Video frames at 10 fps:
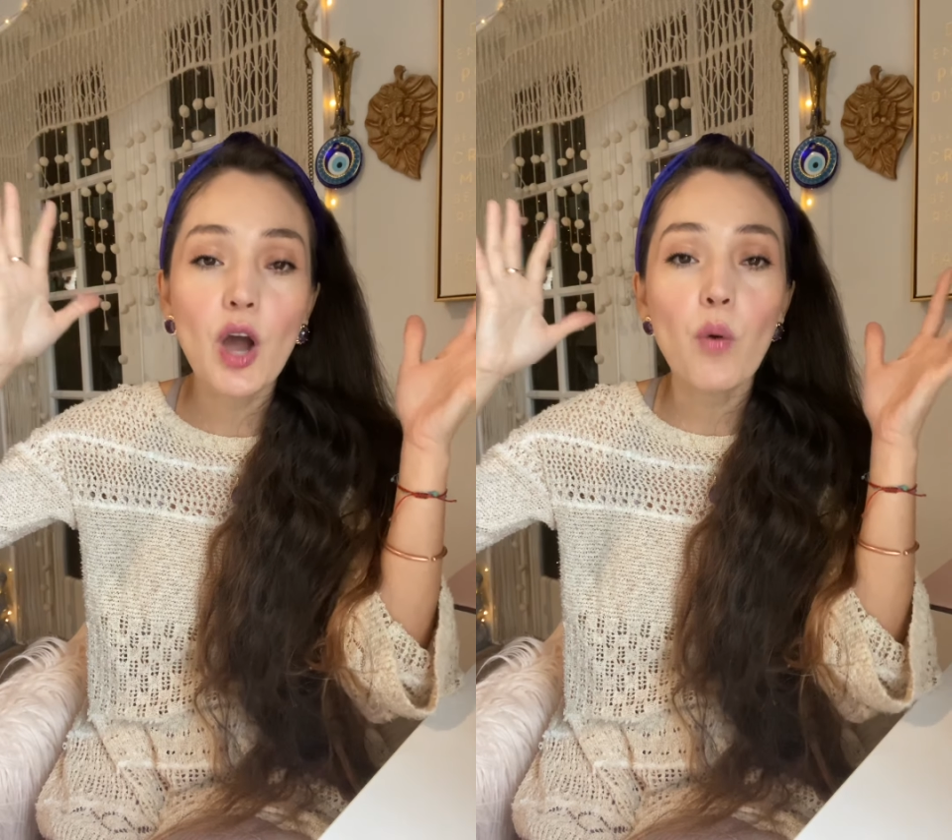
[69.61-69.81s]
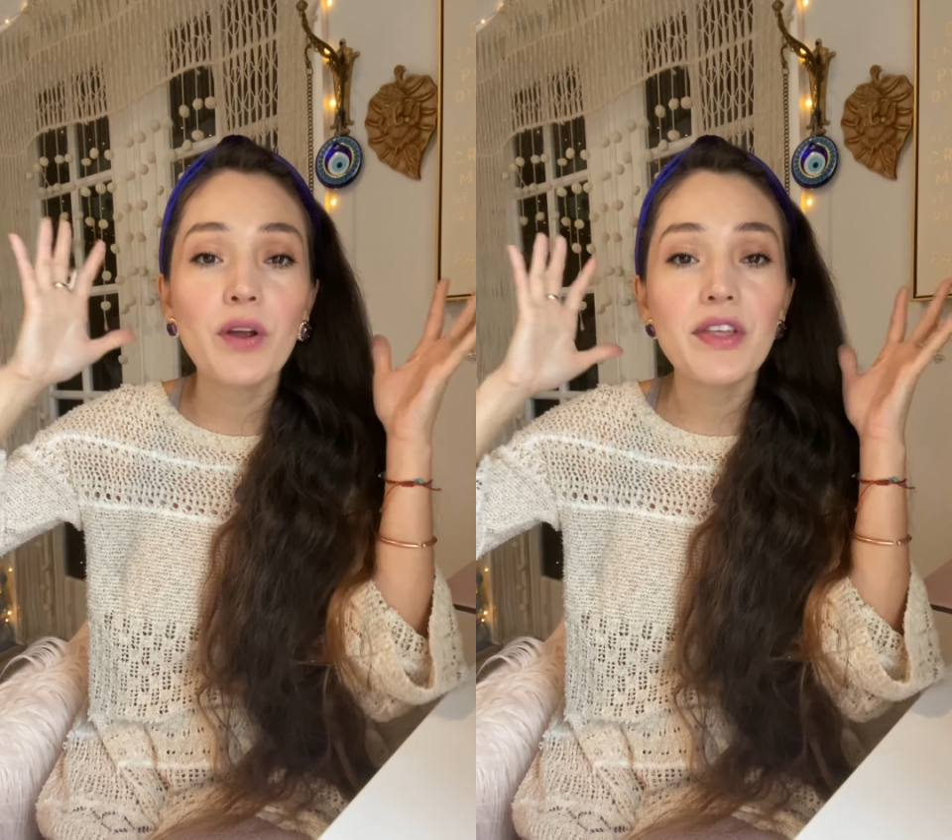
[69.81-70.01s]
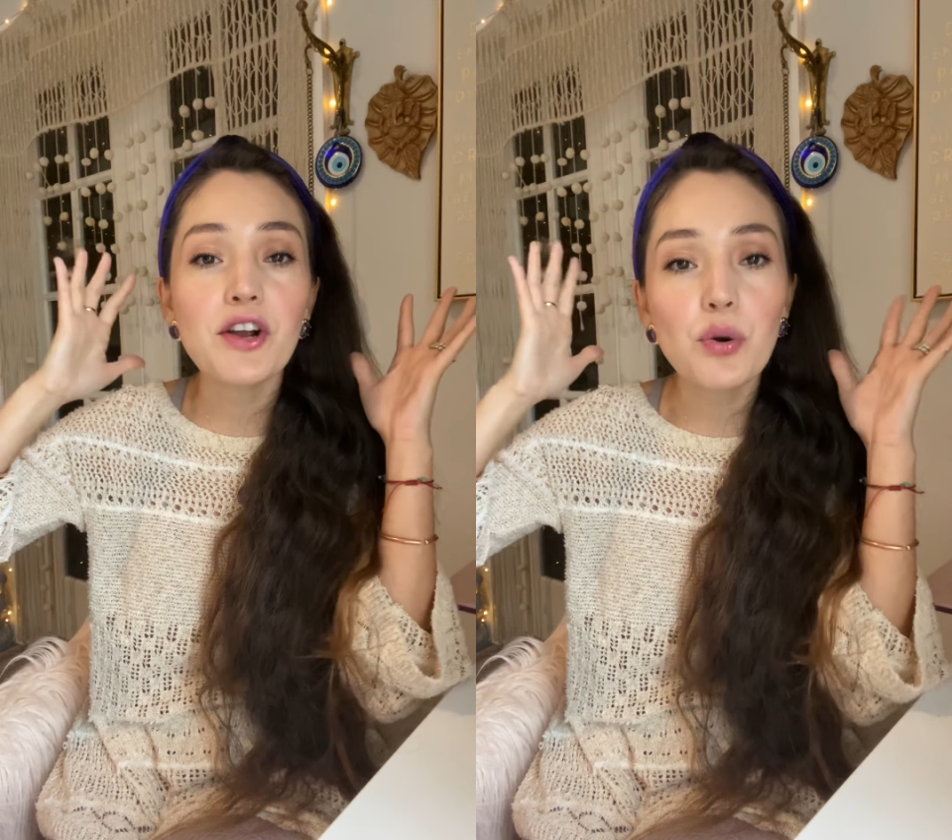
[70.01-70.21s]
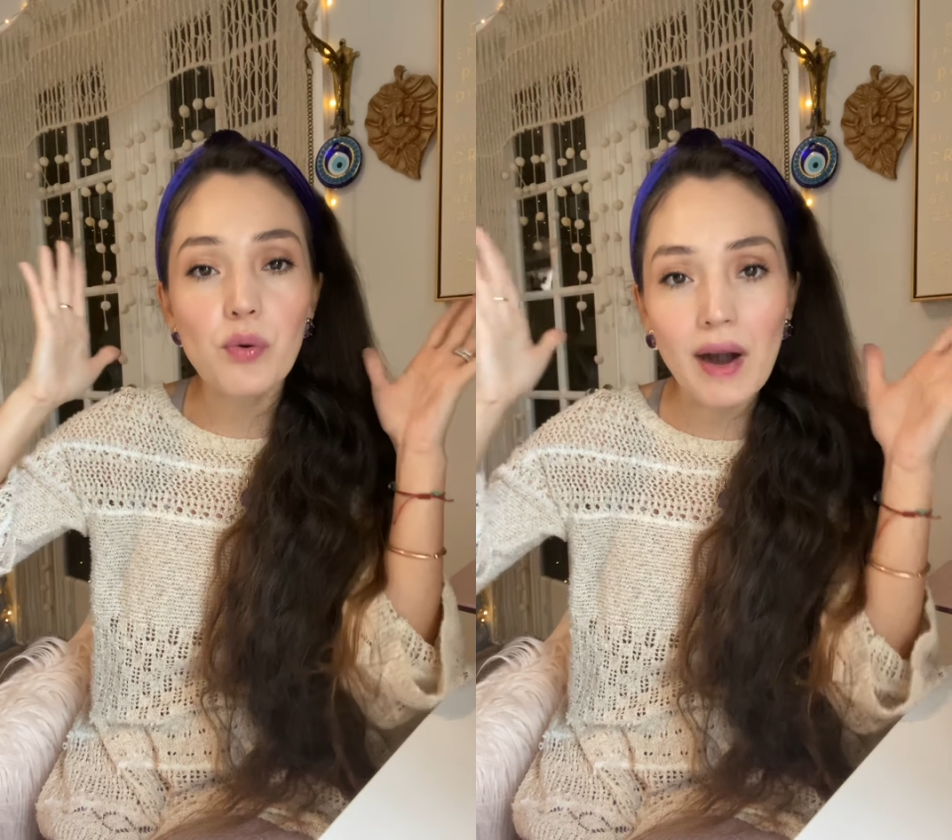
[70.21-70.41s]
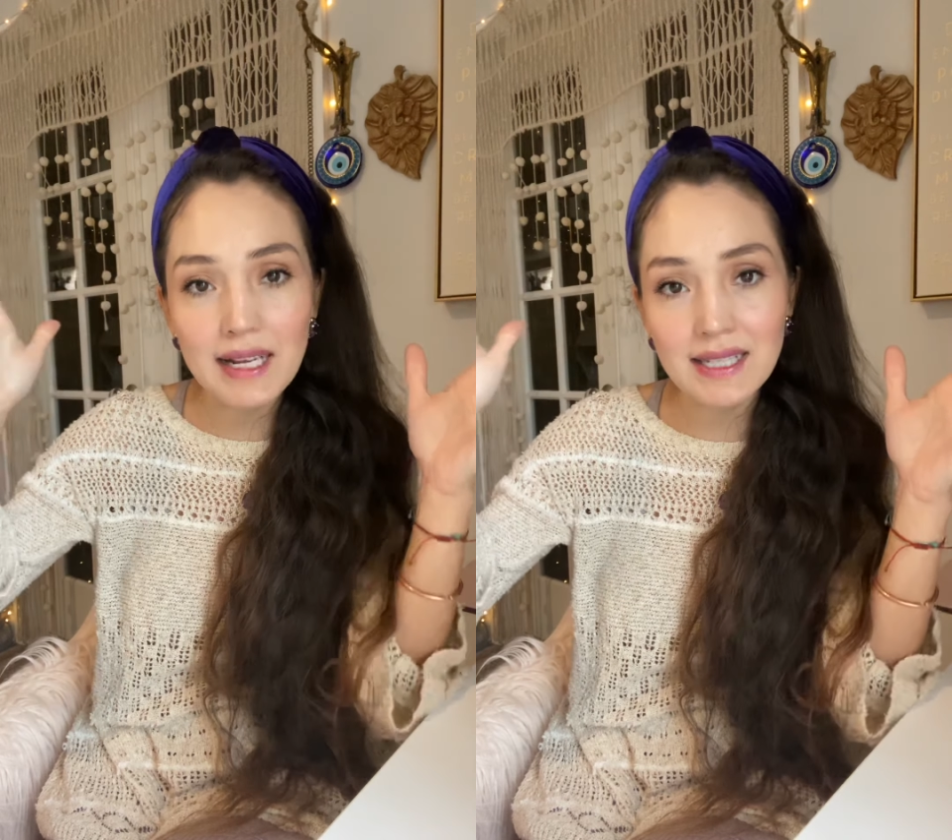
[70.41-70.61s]
where the
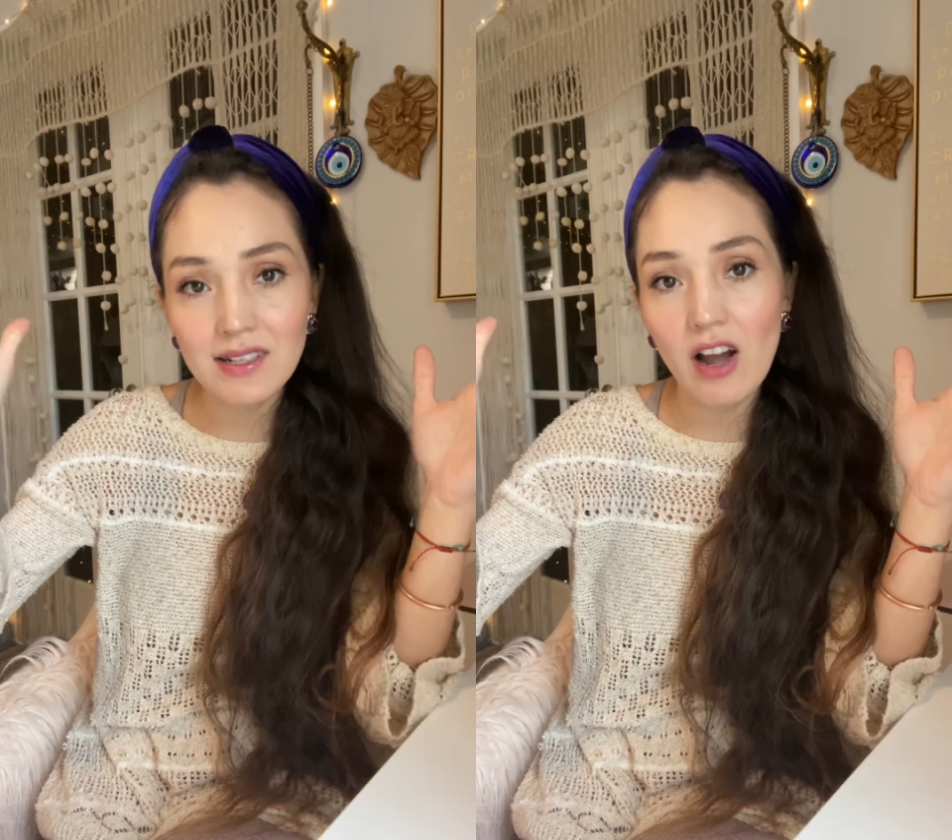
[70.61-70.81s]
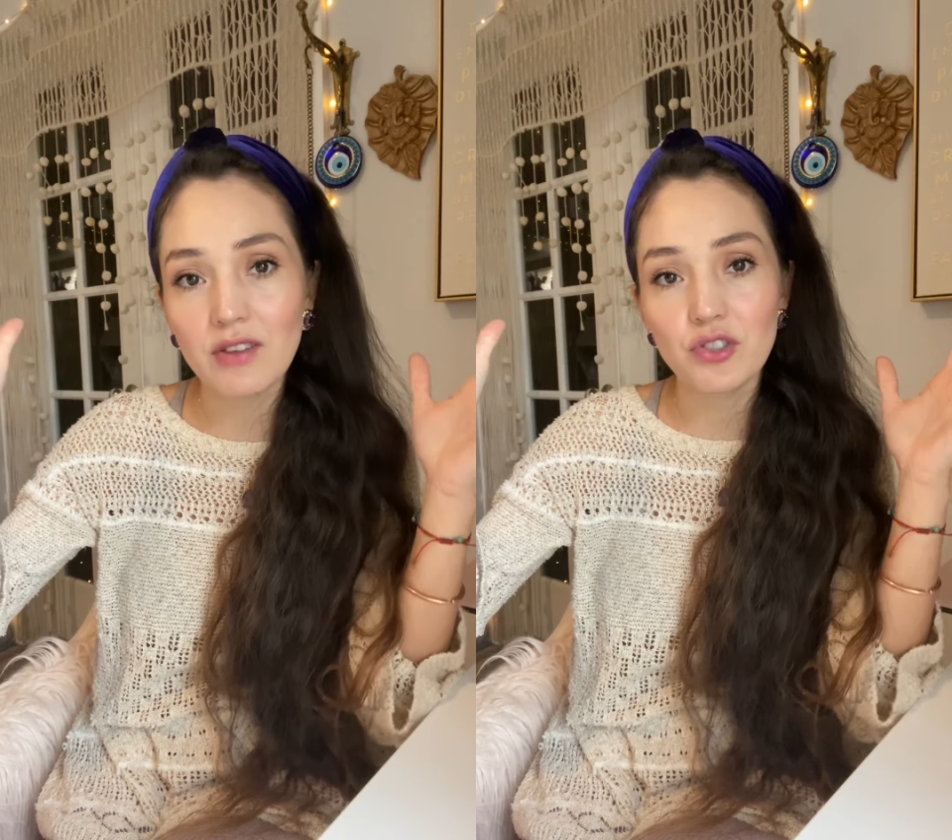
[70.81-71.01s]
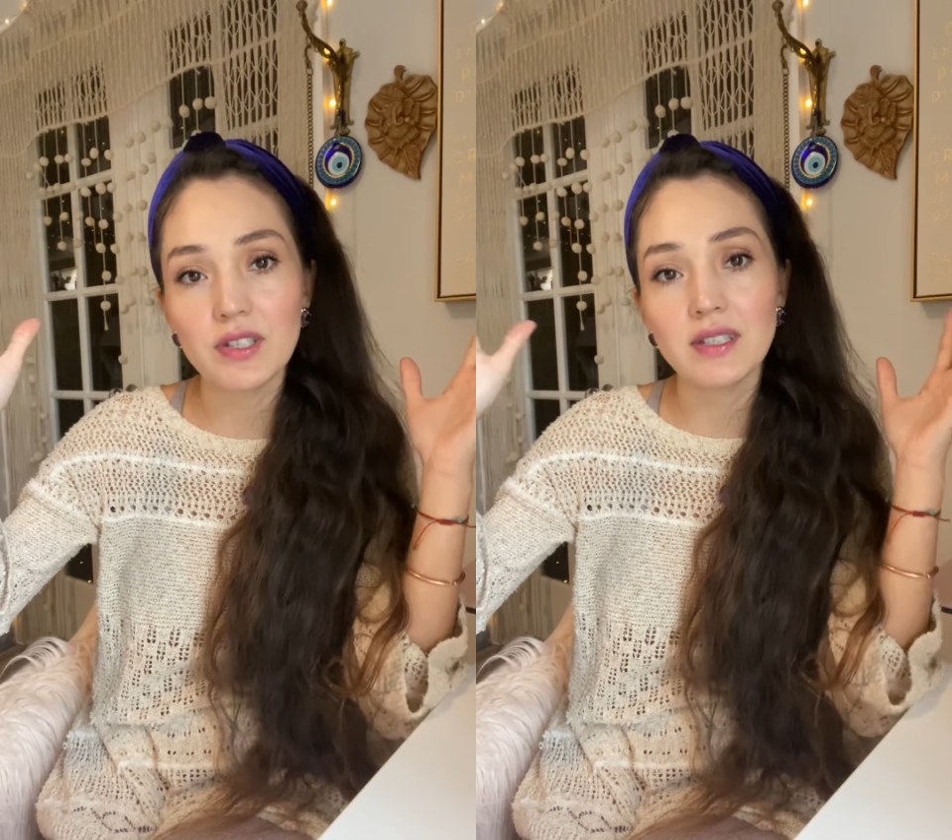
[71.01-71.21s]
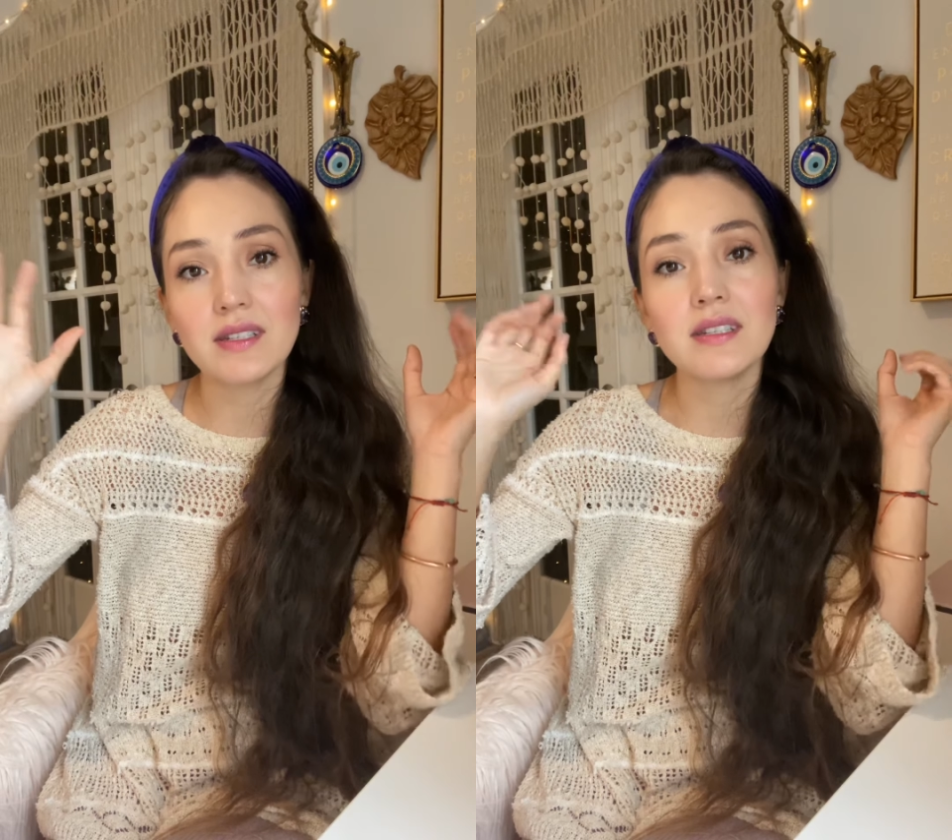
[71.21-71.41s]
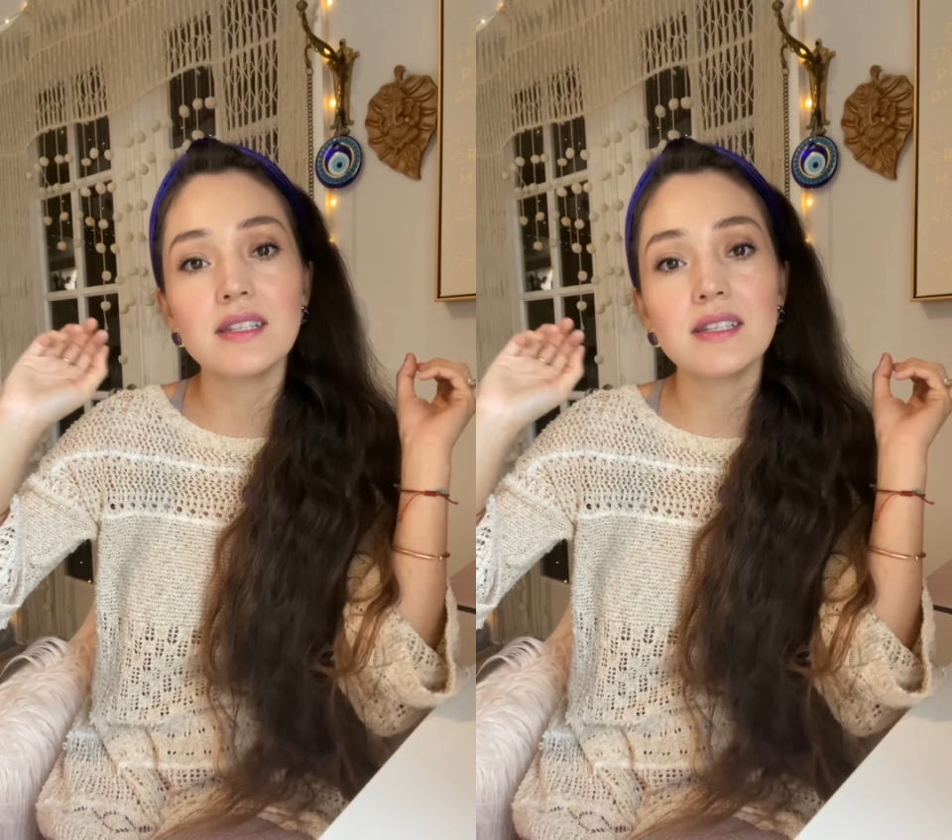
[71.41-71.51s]
Christ consciousness,